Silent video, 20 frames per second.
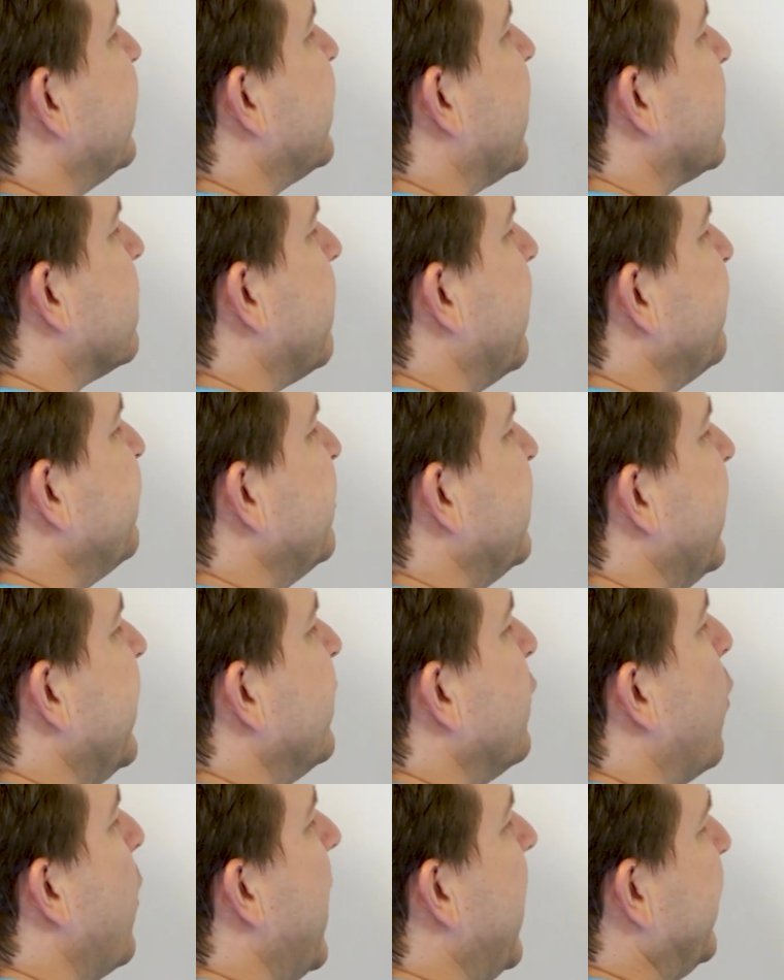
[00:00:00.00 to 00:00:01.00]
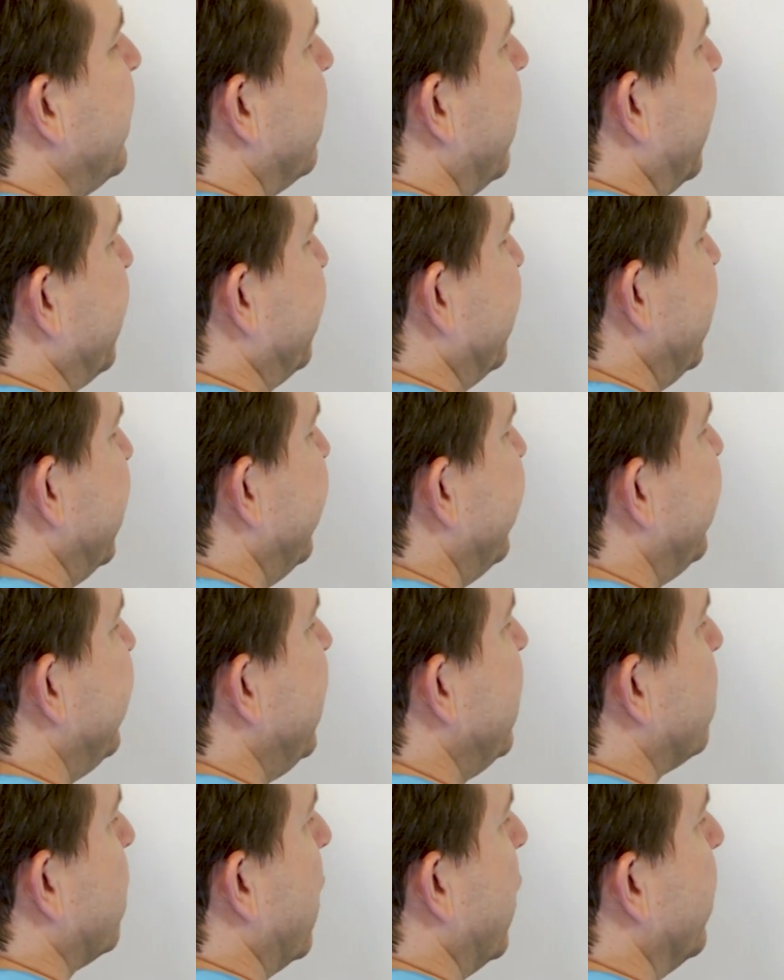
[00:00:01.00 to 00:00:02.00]
acceleration in the y direction is
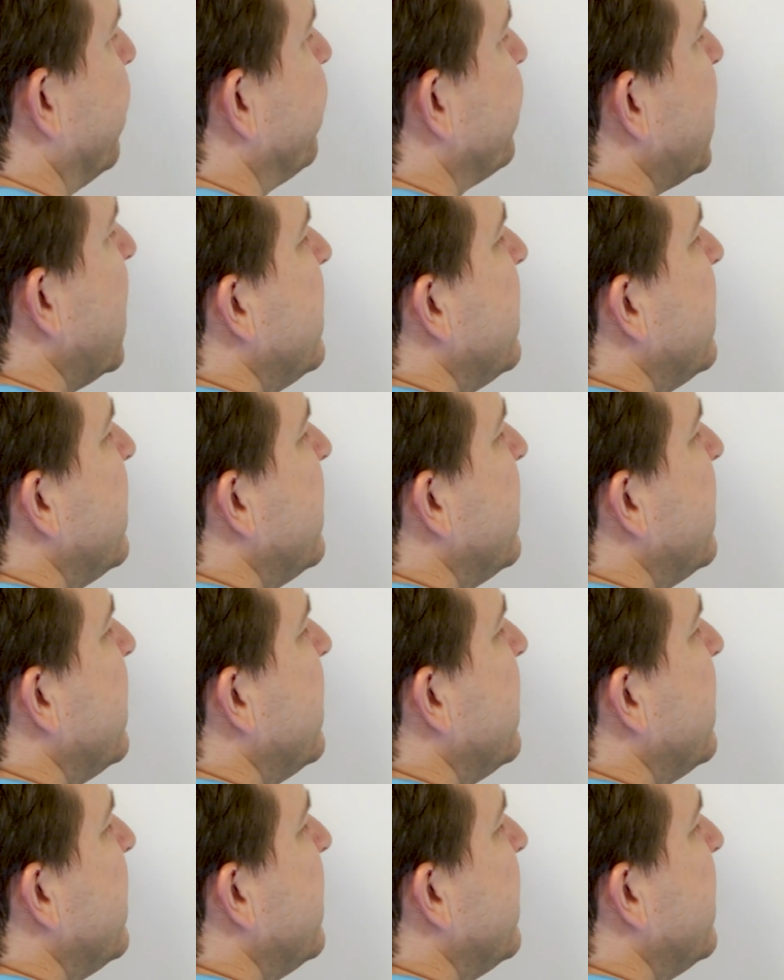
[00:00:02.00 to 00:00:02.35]
zero.